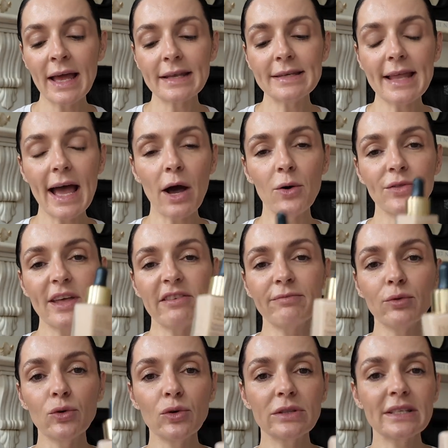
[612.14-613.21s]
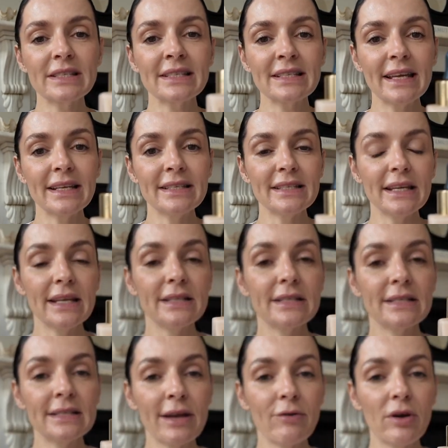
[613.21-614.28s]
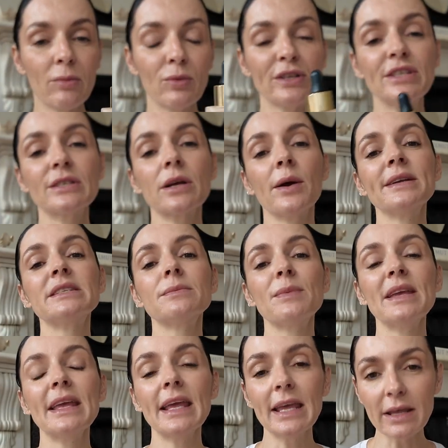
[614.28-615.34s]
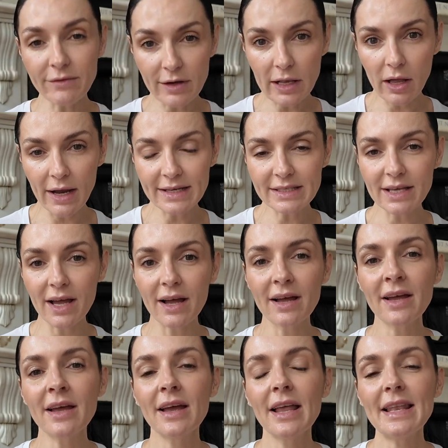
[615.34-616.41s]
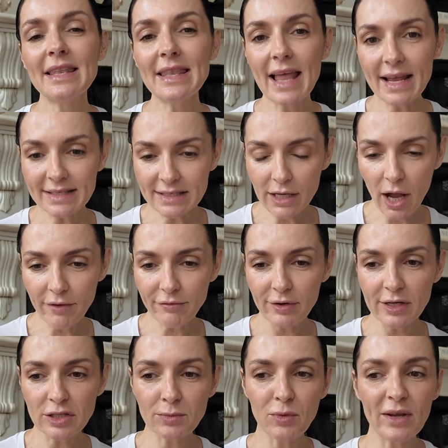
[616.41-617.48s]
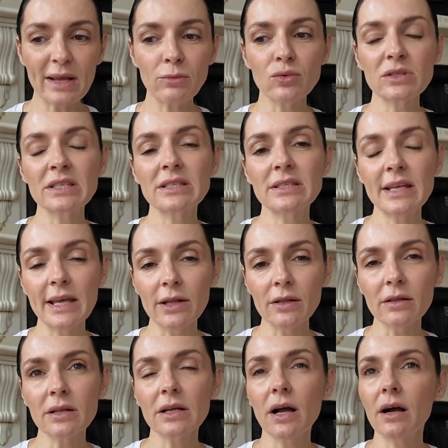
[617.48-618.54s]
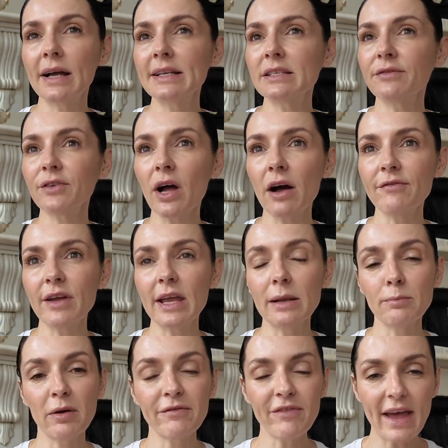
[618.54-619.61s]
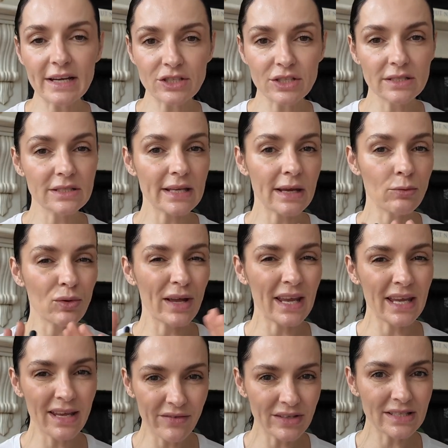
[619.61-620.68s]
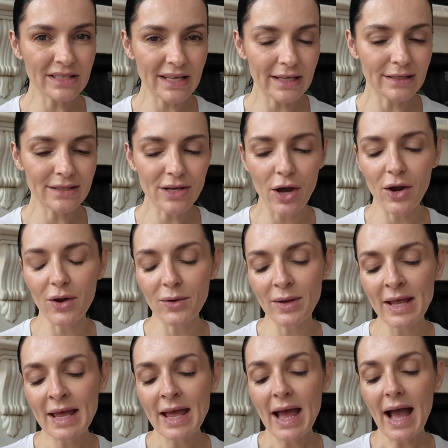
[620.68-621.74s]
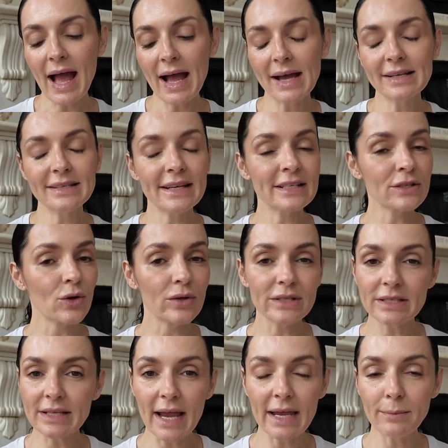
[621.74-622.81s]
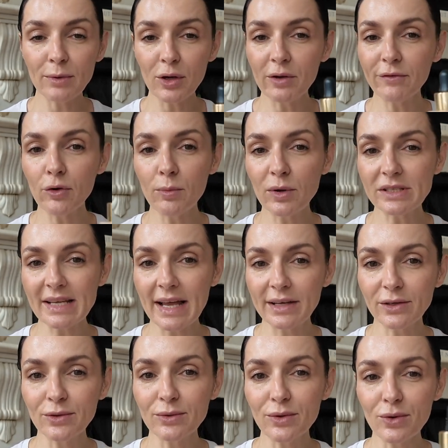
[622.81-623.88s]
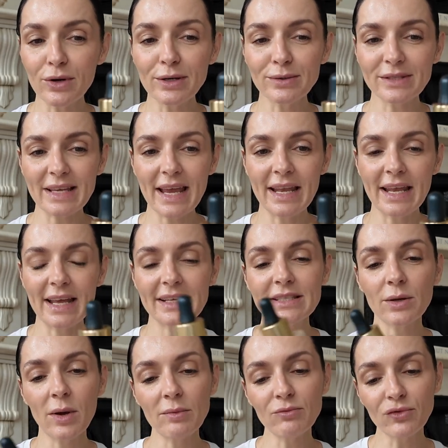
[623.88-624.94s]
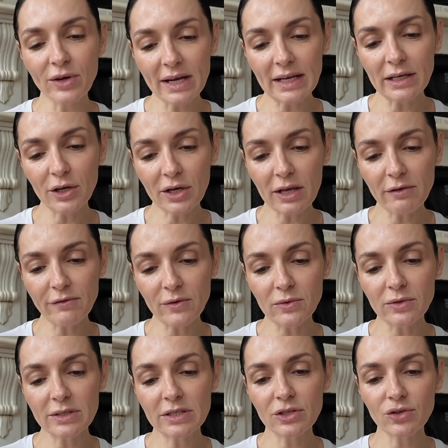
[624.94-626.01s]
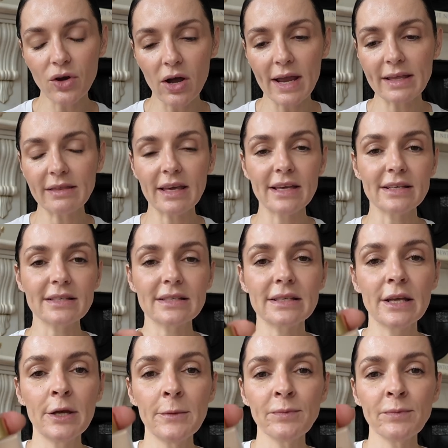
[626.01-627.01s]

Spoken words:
Now they've bought the Skin Tint Serum, which is going to be even lighter, less coverage, but it will still kind of cover imperfections. It will even skin tone, and it's got the same beautiful botanical oils in it. So I'm really looking forward to trying this.